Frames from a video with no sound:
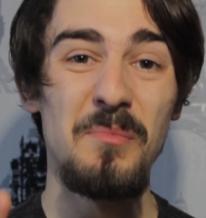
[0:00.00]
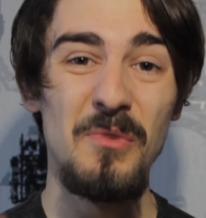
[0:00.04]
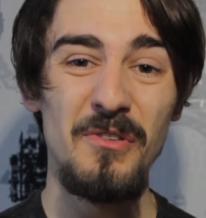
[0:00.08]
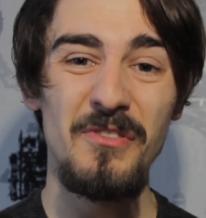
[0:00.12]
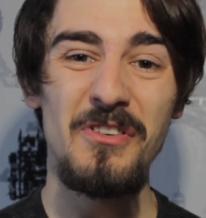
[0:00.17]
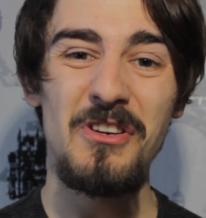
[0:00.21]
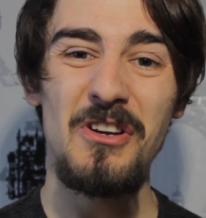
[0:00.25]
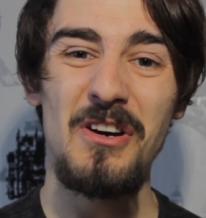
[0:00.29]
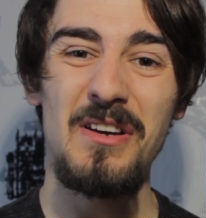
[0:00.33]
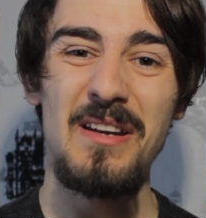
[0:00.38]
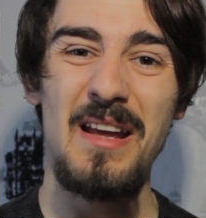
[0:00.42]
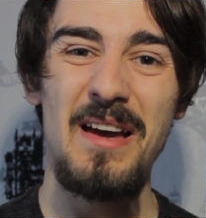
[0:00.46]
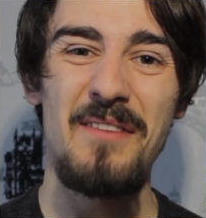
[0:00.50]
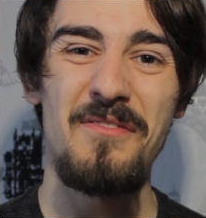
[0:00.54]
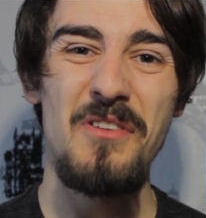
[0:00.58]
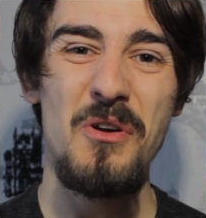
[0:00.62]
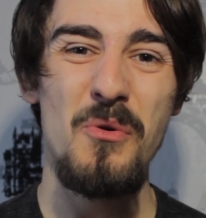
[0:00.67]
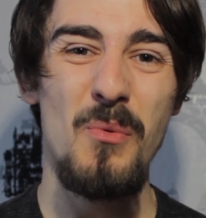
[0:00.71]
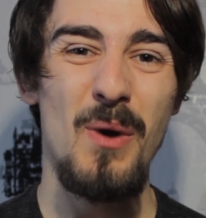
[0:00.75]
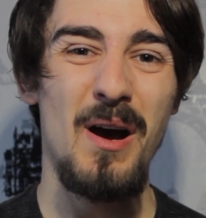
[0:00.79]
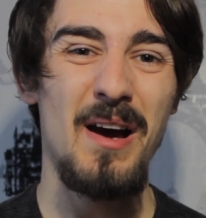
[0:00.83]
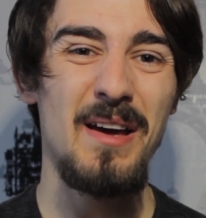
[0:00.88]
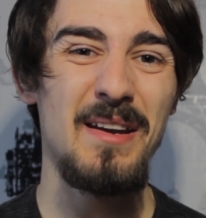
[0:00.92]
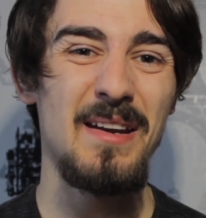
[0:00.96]
Moving on
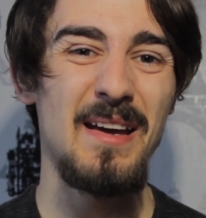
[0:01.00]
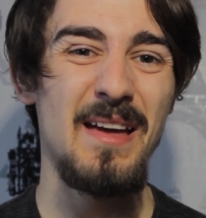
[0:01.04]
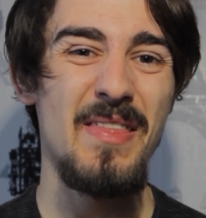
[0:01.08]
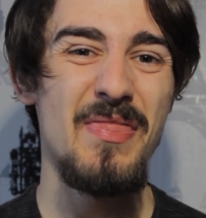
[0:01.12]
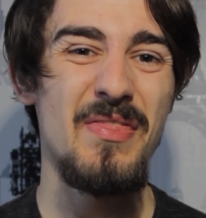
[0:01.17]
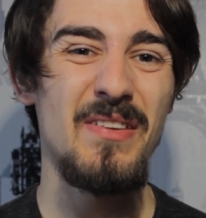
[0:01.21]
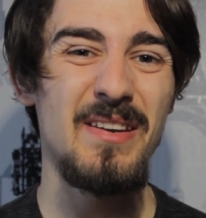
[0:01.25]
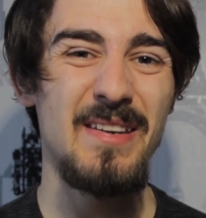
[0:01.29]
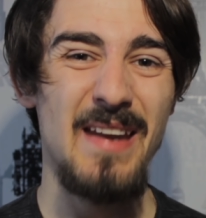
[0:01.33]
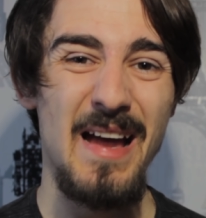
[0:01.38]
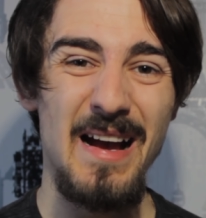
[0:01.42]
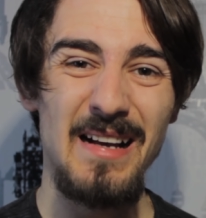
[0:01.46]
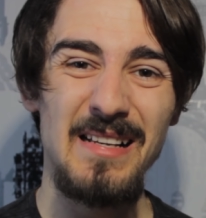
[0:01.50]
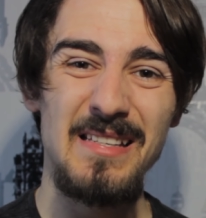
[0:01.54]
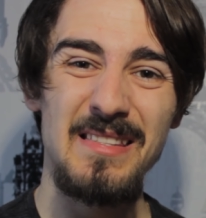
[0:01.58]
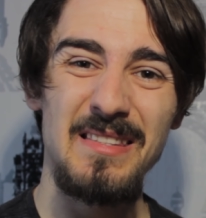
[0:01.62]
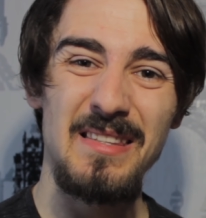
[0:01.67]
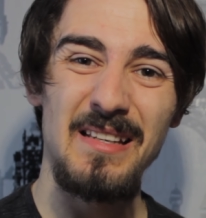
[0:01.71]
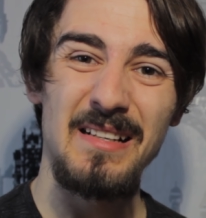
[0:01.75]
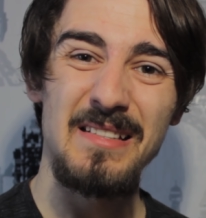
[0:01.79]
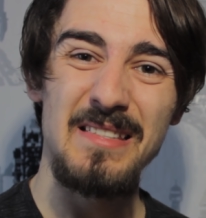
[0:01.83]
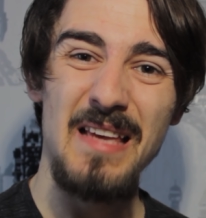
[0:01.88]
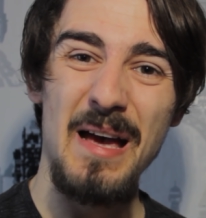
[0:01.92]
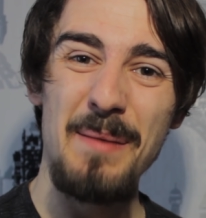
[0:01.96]
everyone, and the
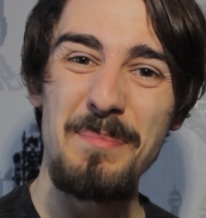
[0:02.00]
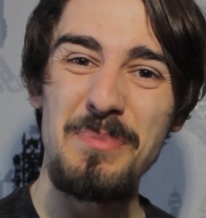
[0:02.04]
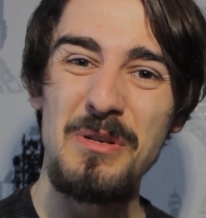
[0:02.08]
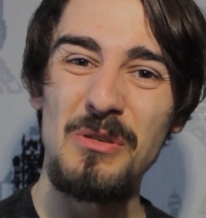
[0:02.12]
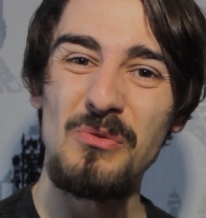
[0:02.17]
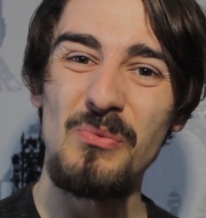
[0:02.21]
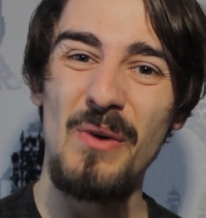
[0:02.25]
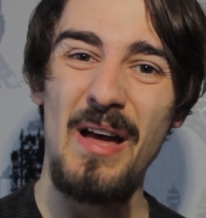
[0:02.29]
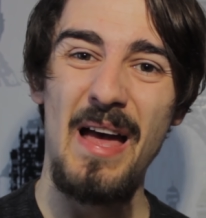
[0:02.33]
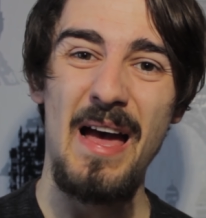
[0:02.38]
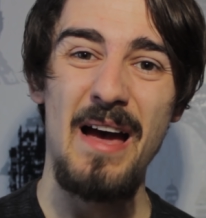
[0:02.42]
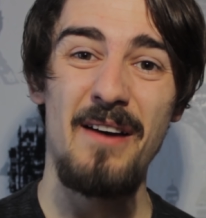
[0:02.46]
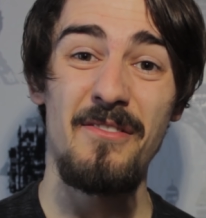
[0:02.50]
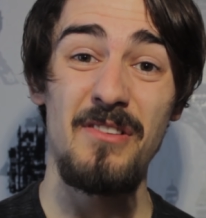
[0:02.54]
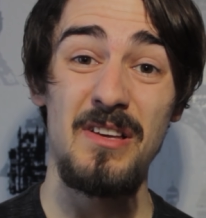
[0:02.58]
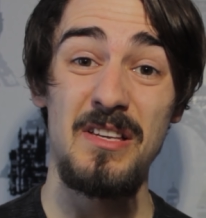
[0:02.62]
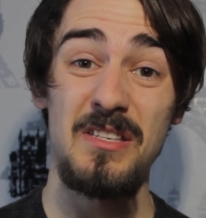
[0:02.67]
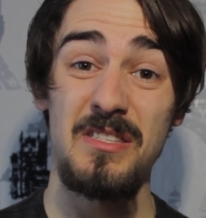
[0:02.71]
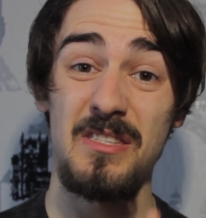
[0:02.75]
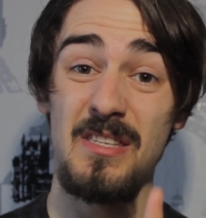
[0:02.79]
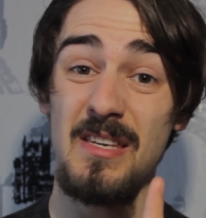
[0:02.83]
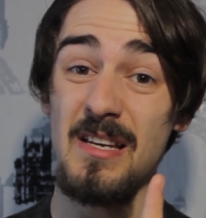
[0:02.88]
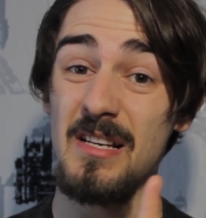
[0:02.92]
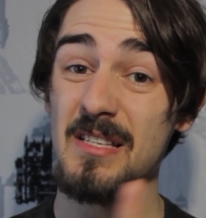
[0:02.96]
next exception we have
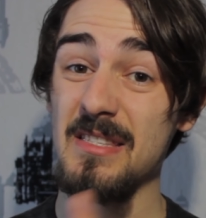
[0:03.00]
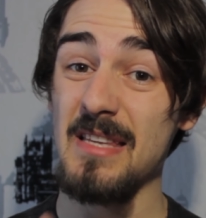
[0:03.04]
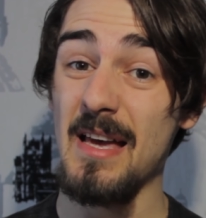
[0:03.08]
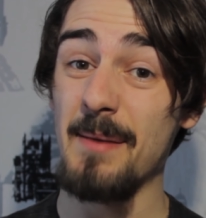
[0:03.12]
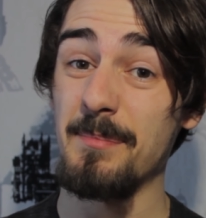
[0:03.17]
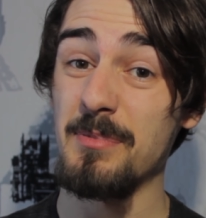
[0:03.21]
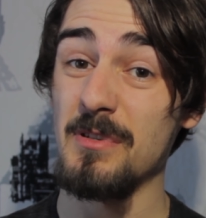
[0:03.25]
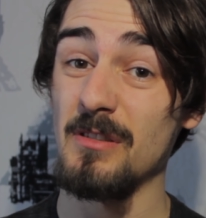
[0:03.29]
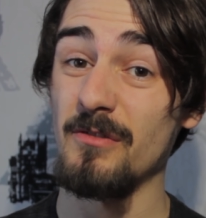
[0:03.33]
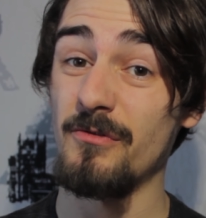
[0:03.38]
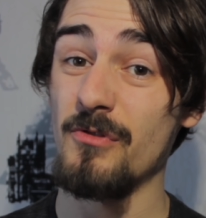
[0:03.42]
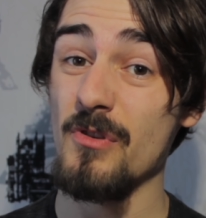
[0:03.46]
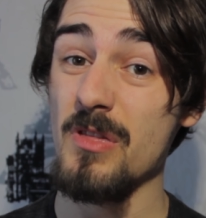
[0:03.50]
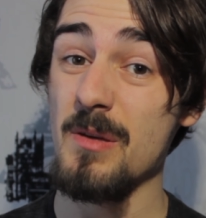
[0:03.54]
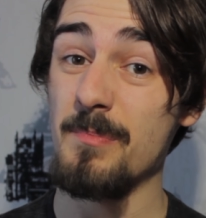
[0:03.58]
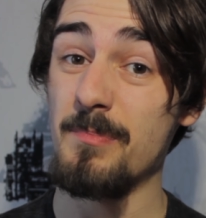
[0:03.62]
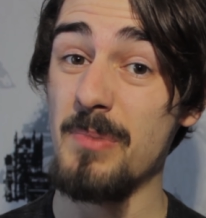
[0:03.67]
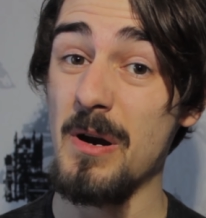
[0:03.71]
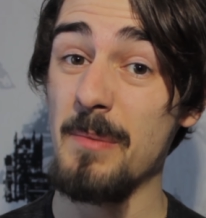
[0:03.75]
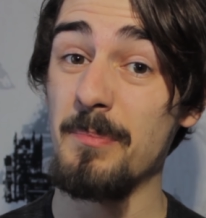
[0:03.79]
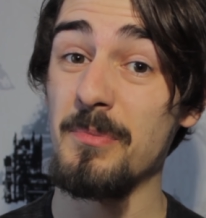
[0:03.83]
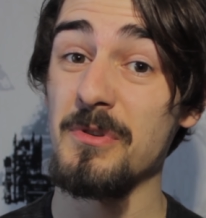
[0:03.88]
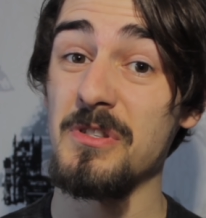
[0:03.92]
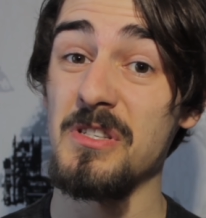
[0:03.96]
is the exception for the
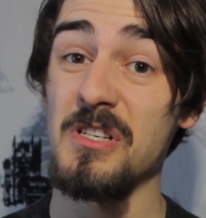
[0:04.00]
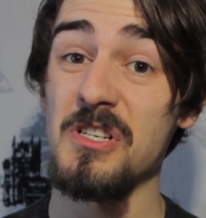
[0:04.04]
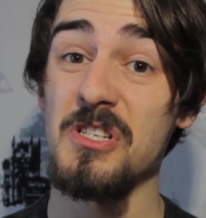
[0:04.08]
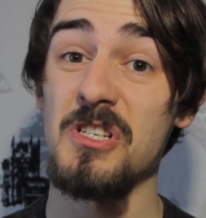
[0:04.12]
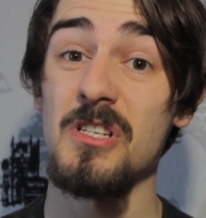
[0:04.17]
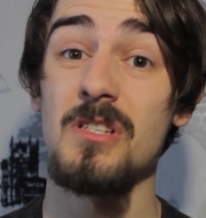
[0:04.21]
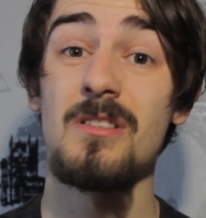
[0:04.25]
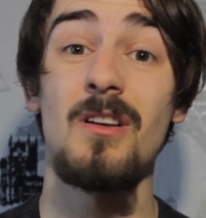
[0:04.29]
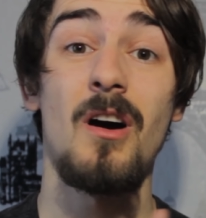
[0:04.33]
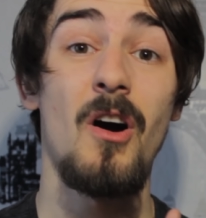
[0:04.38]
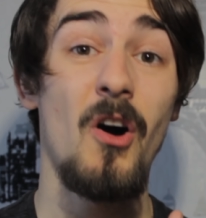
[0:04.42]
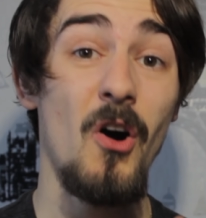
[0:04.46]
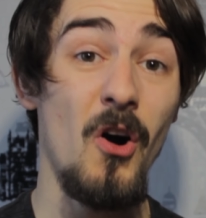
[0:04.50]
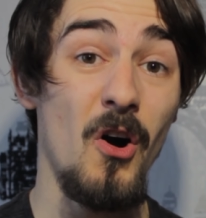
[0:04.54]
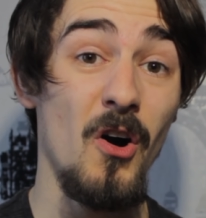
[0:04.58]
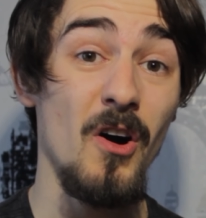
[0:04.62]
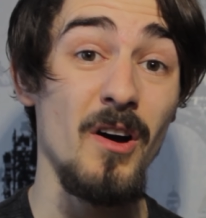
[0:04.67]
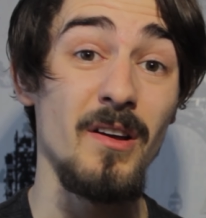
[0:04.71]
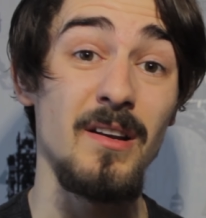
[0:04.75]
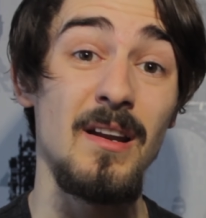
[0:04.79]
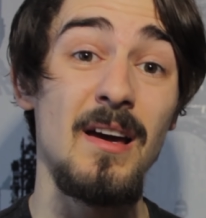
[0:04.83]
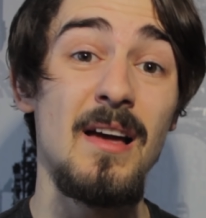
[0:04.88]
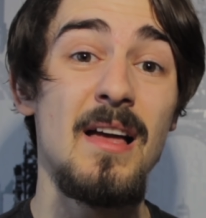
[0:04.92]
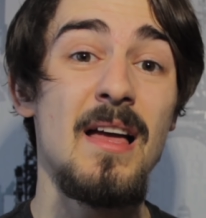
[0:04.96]
preposition
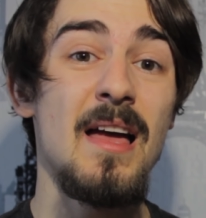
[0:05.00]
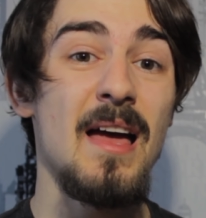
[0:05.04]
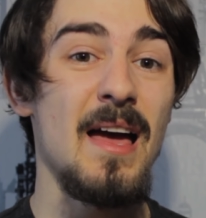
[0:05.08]
on.